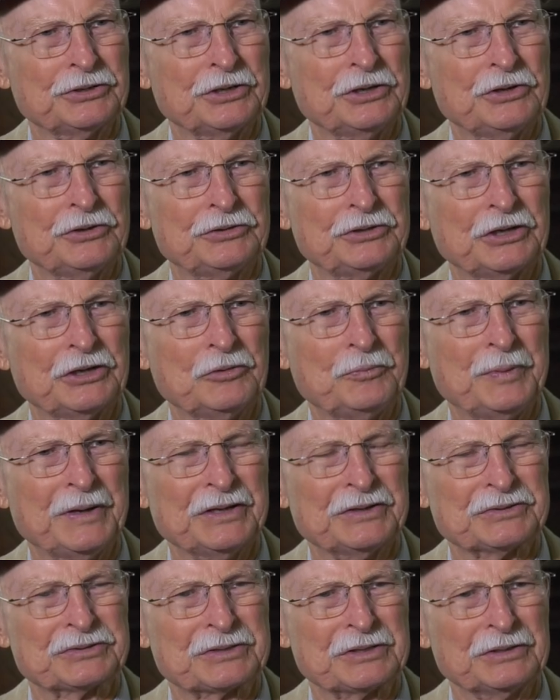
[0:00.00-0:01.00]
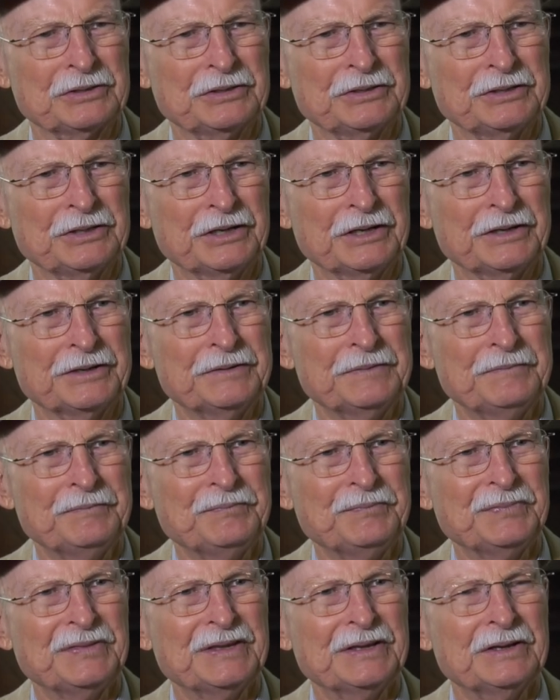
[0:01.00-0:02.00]
the Hotel Ponce de Leon,
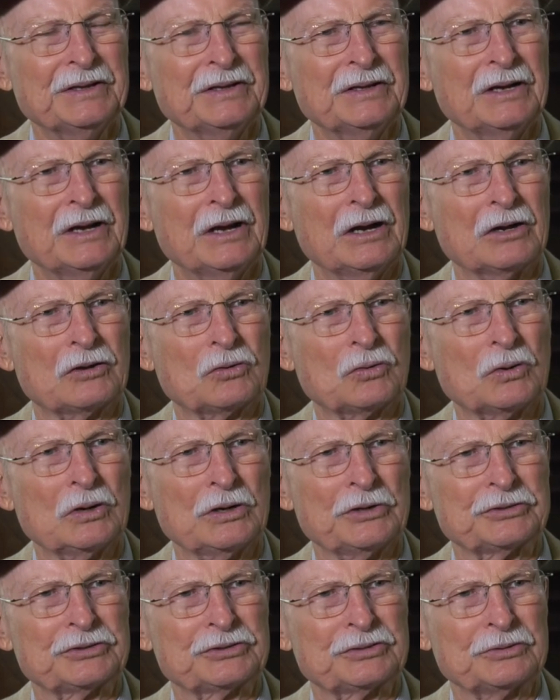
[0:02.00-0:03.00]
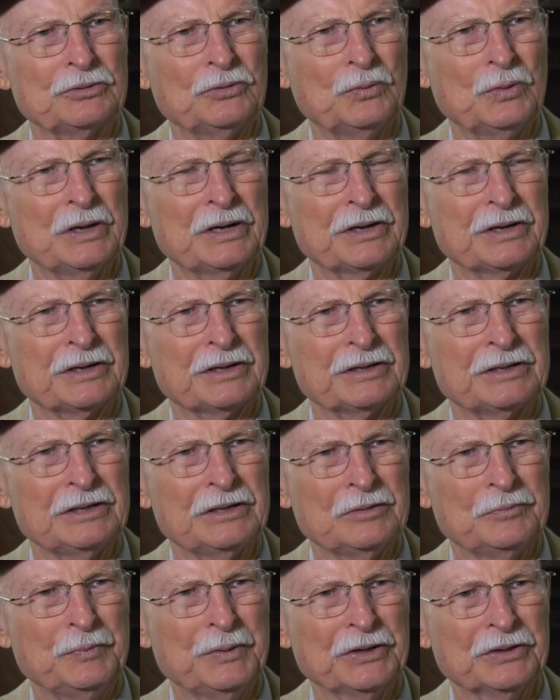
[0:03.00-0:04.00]
across the way
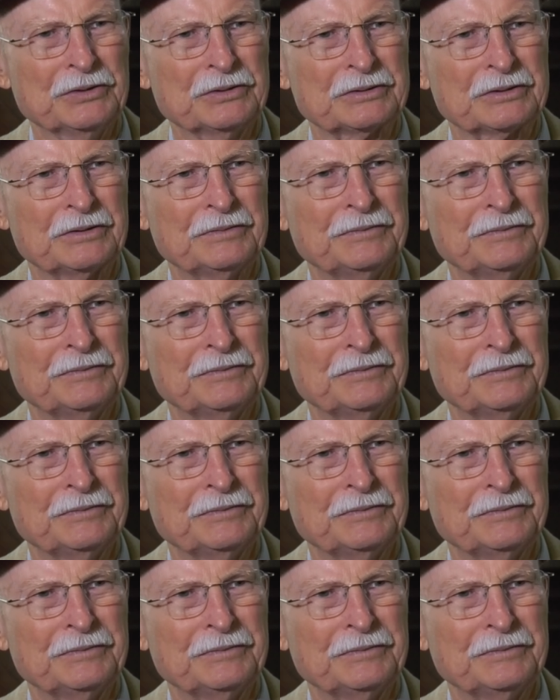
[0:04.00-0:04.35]
he built